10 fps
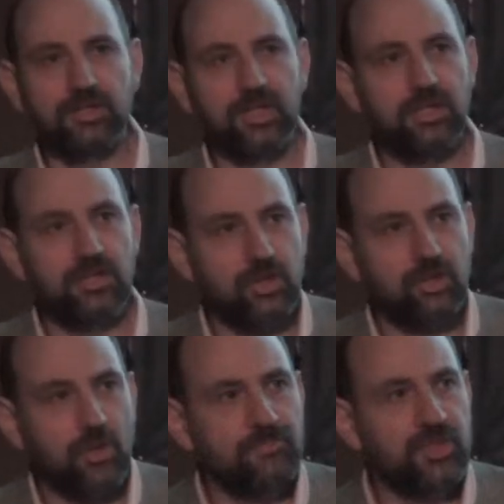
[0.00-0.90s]
the
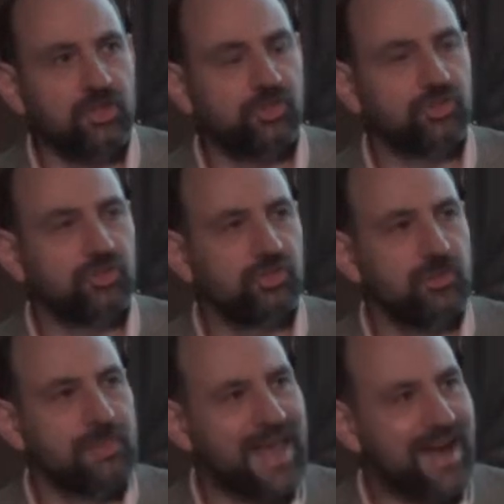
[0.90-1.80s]
obvious
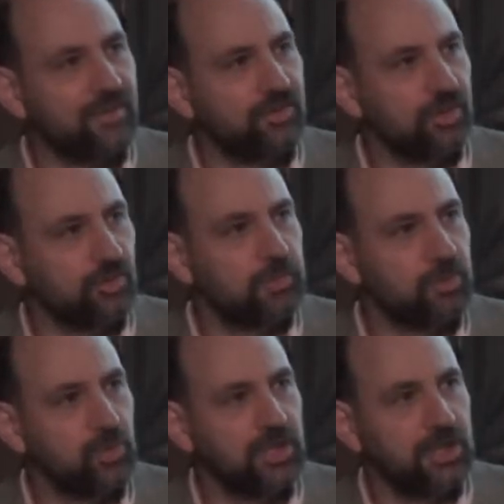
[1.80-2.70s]
similarities
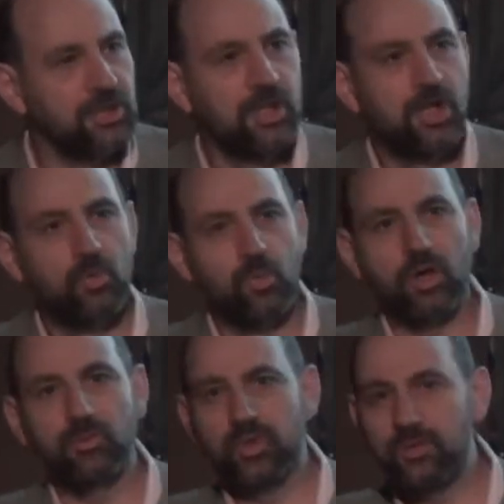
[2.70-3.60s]
between
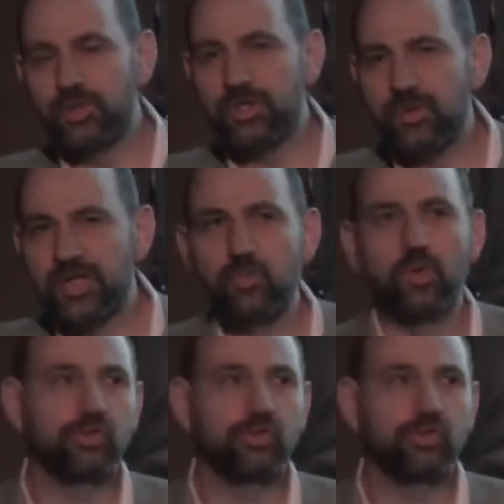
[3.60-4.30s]
what we were doing,